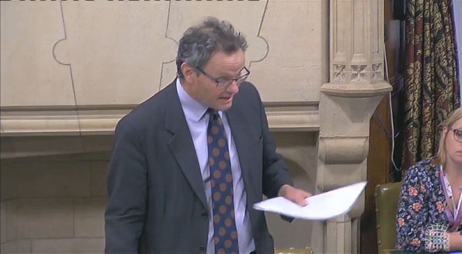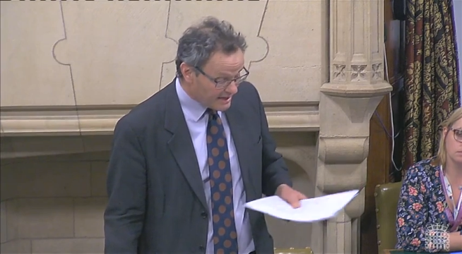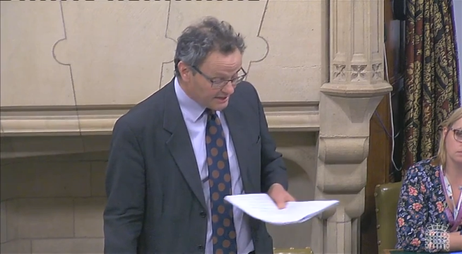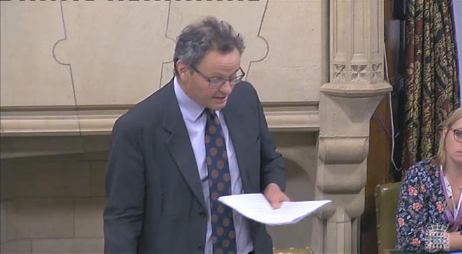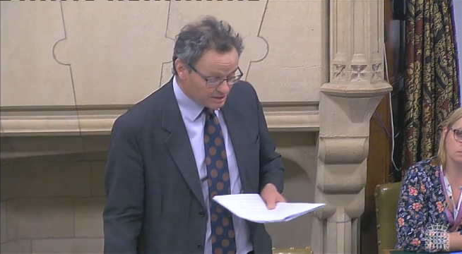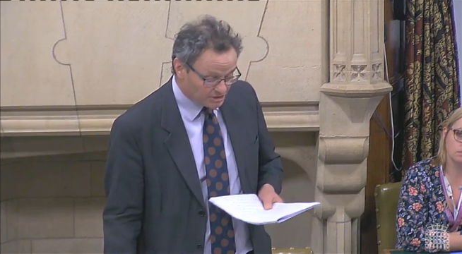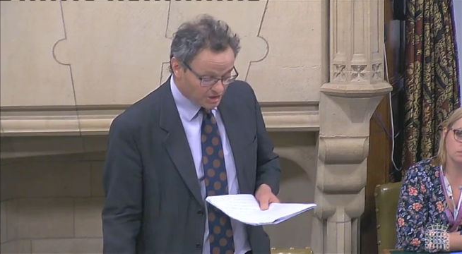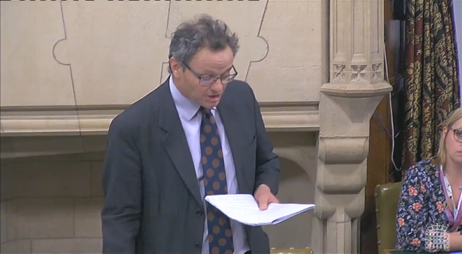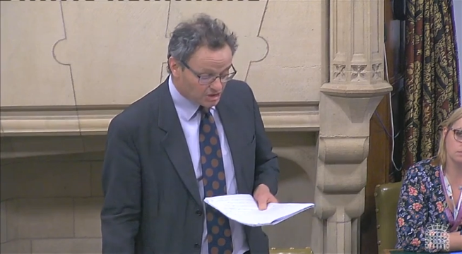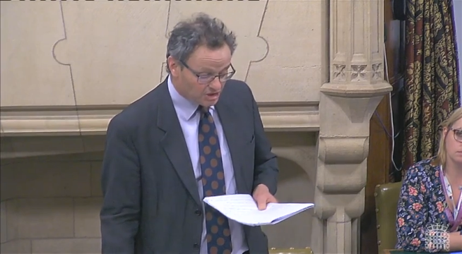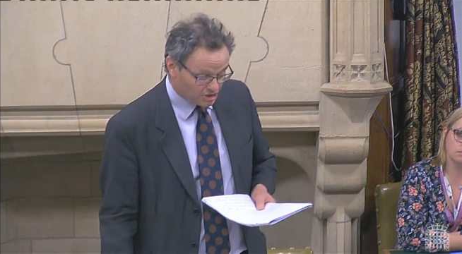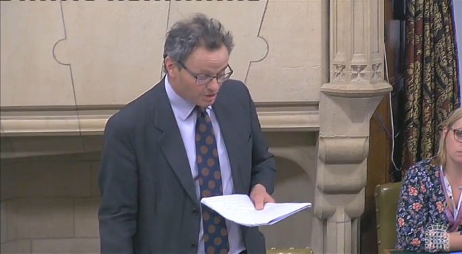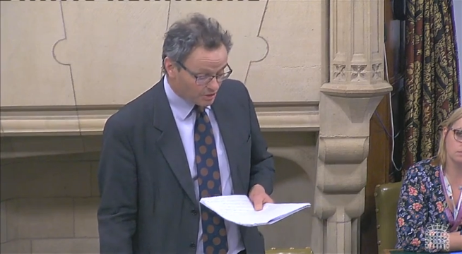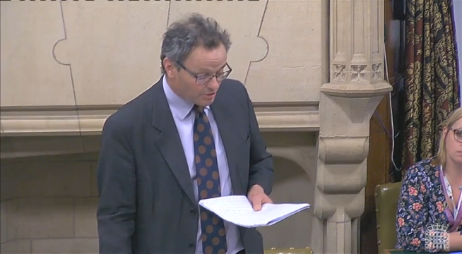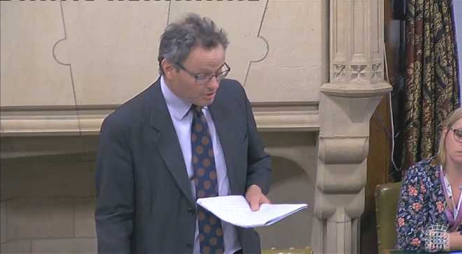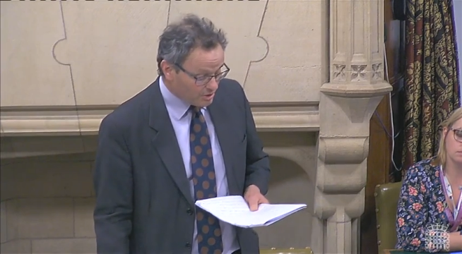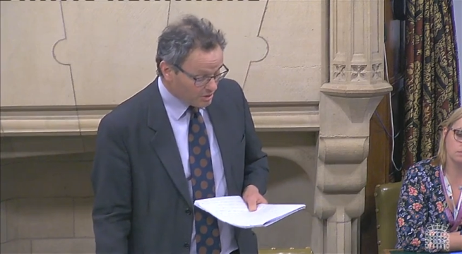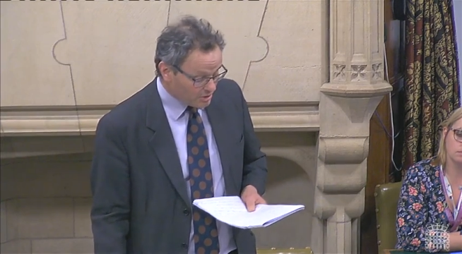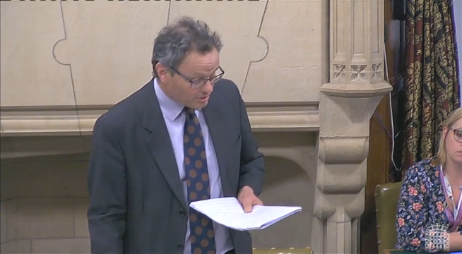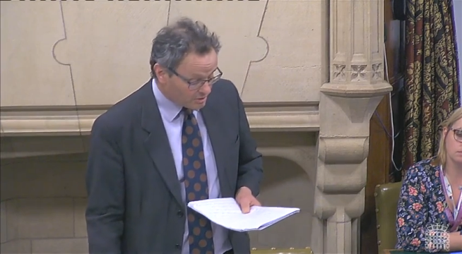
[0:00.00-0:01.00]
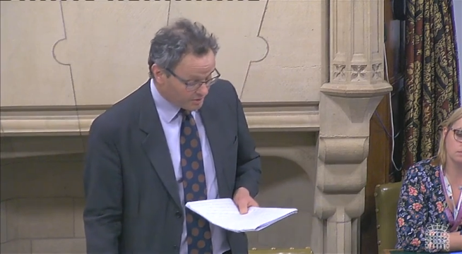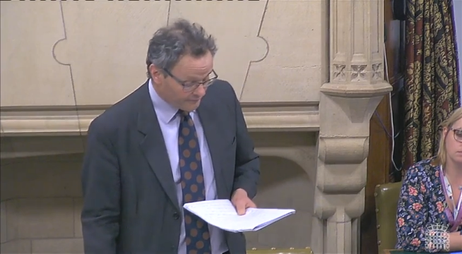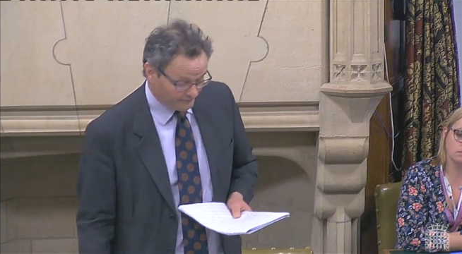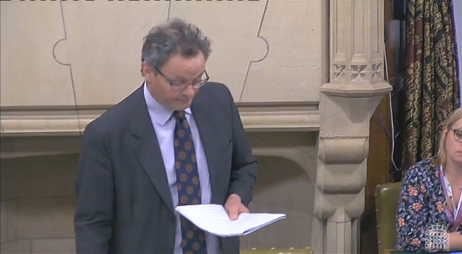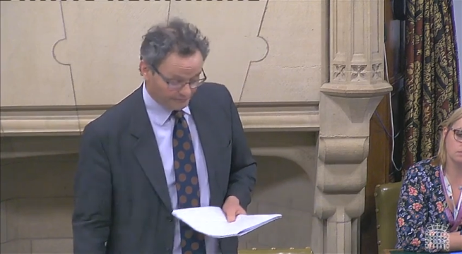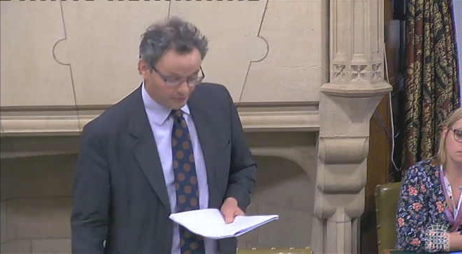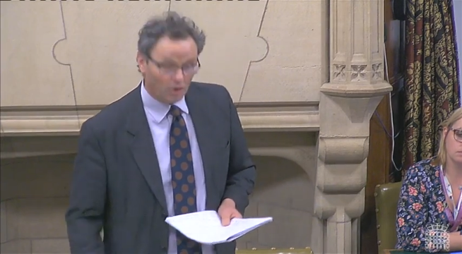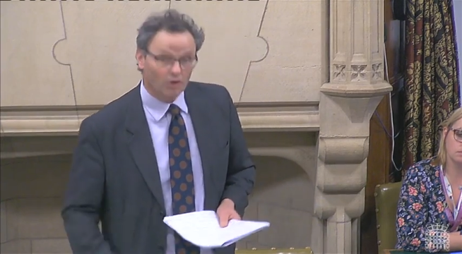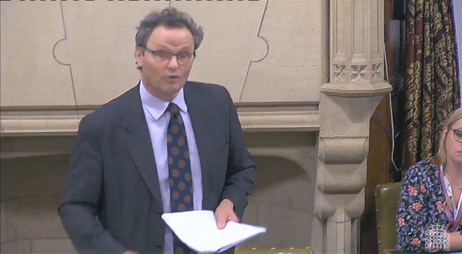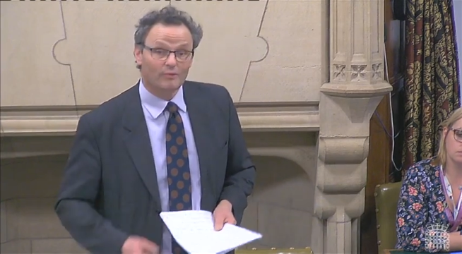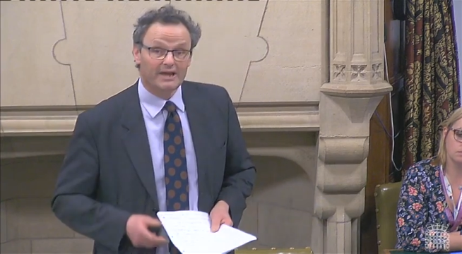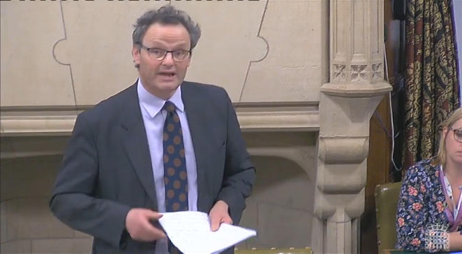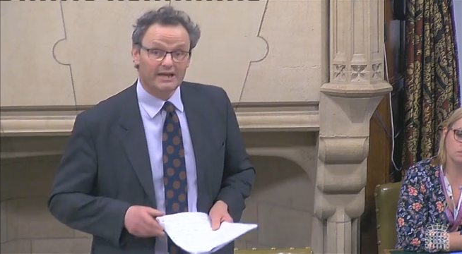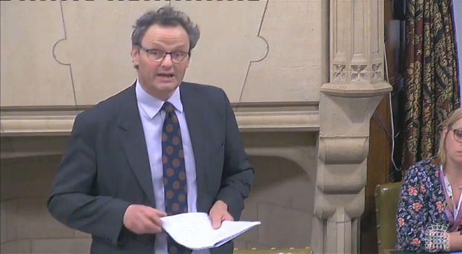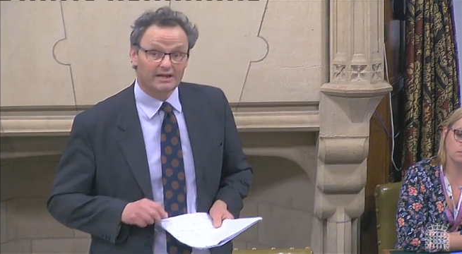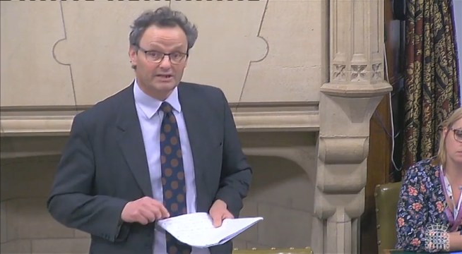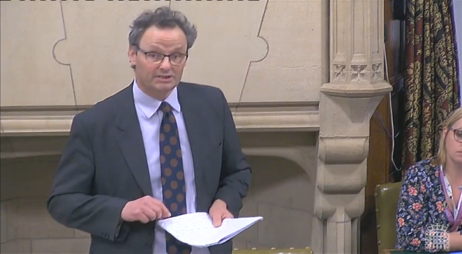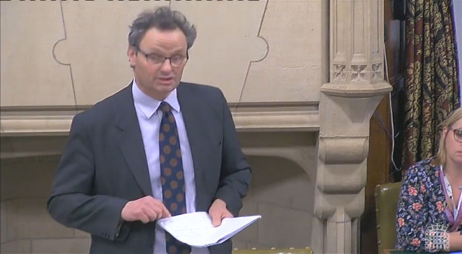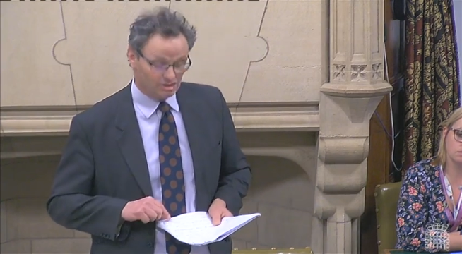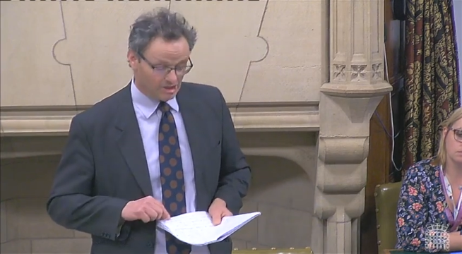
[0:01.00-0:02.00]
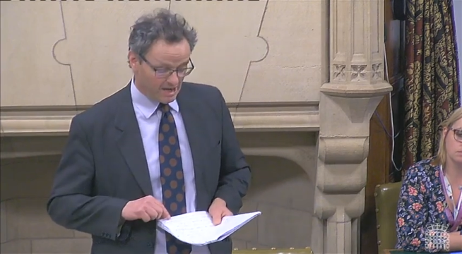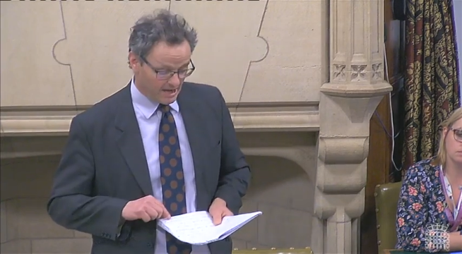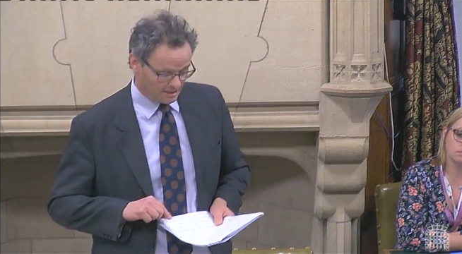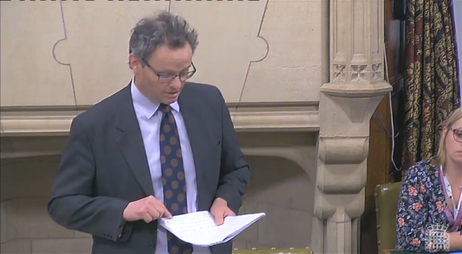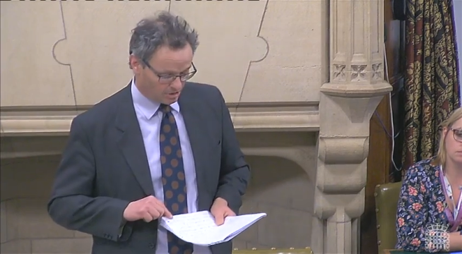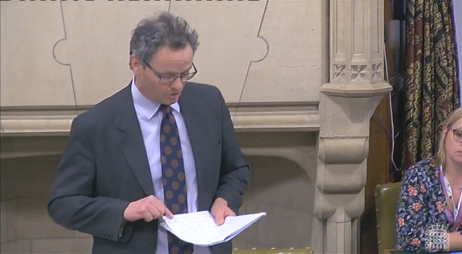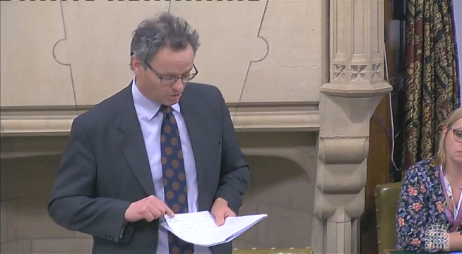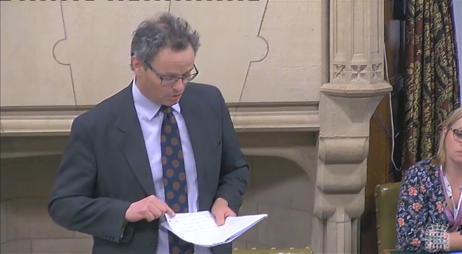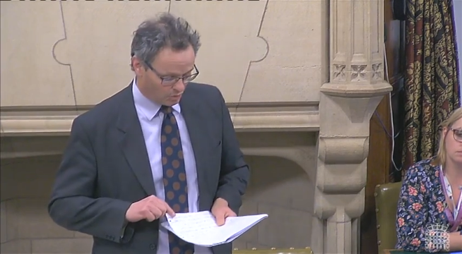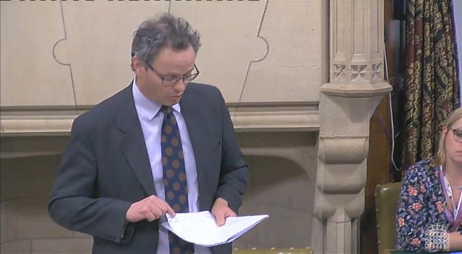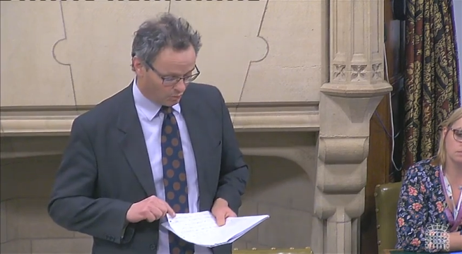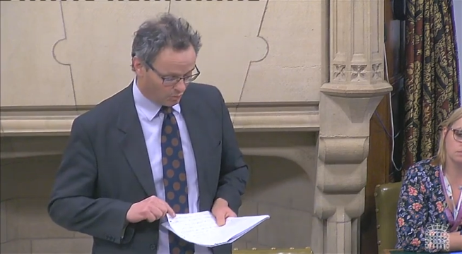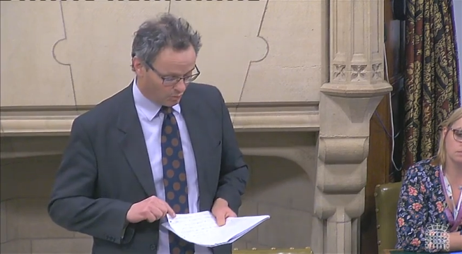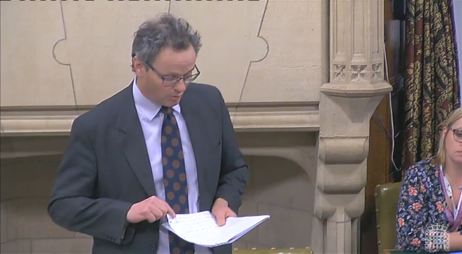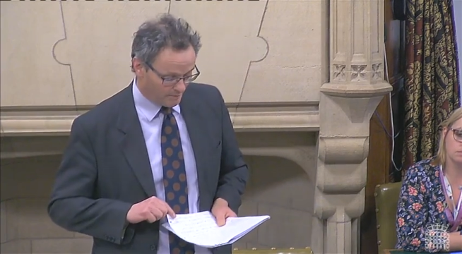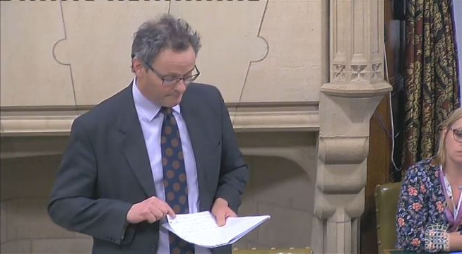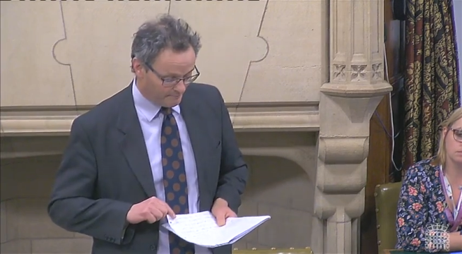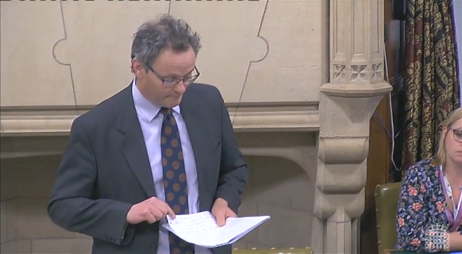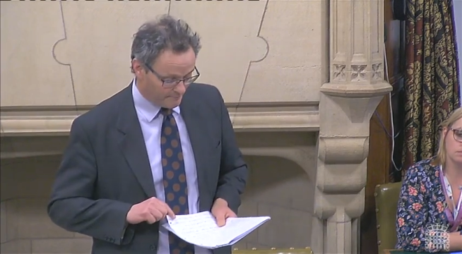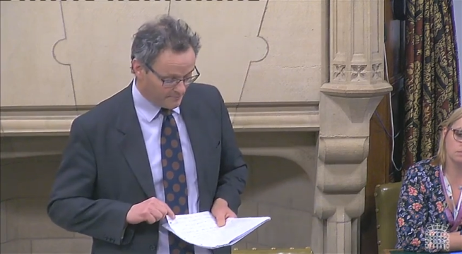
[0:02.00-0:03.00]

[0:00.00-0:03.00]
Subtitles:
In addition, the following technical